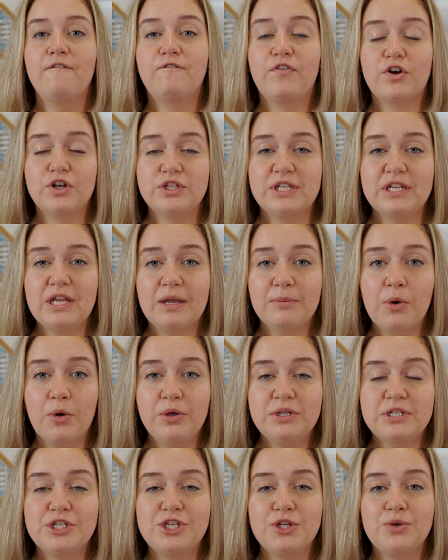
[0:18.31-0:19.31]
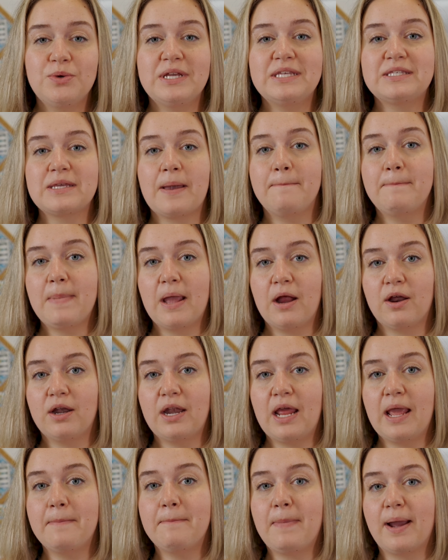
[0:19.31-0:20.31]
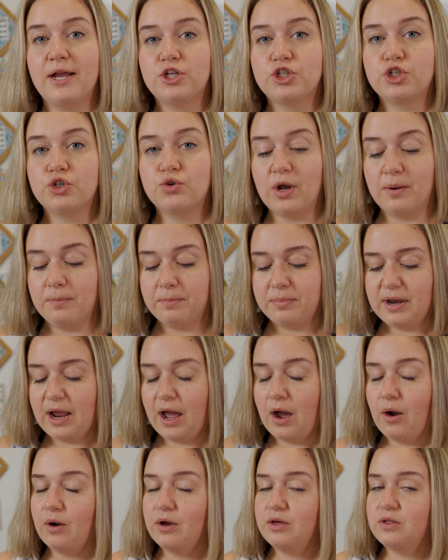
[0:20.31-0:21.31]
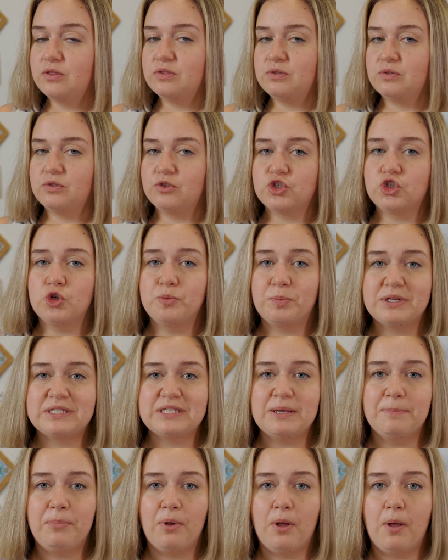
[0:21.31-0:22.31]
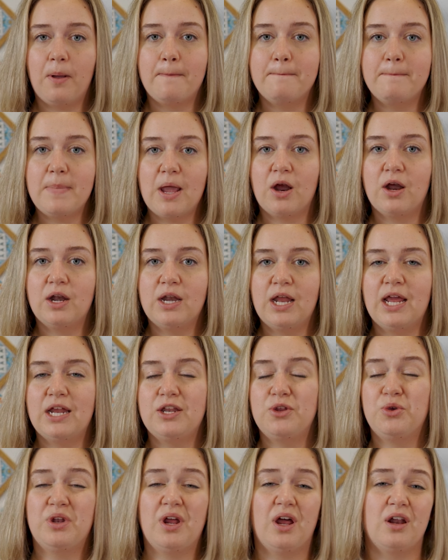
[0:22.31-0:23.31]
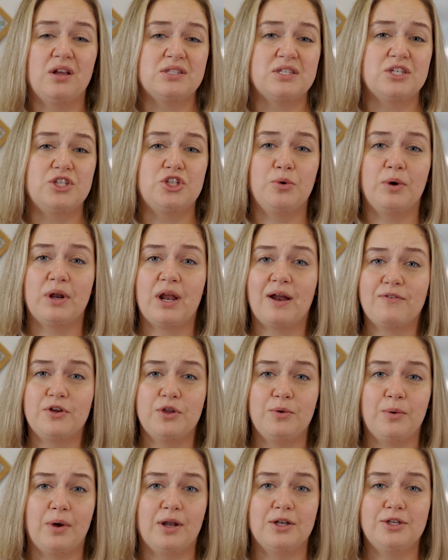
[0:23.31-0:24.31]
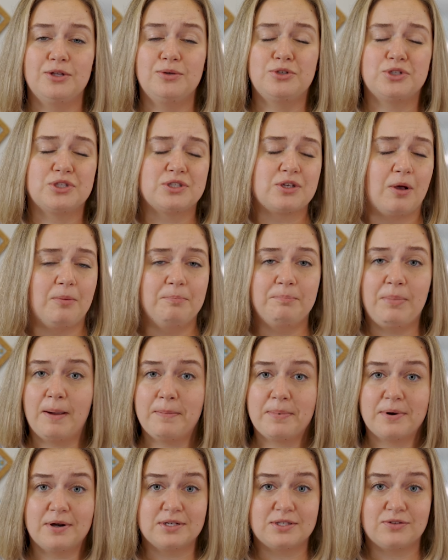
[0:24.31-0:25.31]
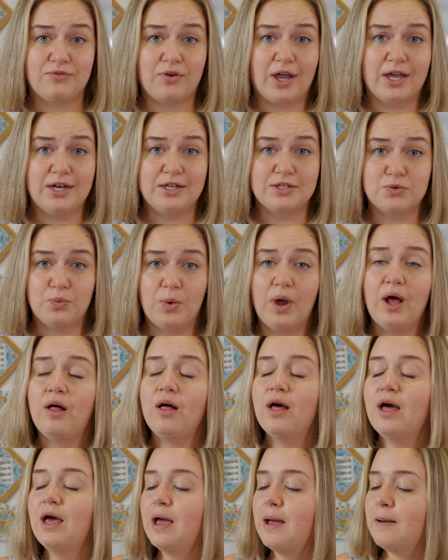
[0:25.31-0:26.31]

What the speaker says: First thing I'm going to do is marinate my shrimp. Now, super simple marinade. You can honestly do whatever you wanna do, just salt and pepper is fine as well.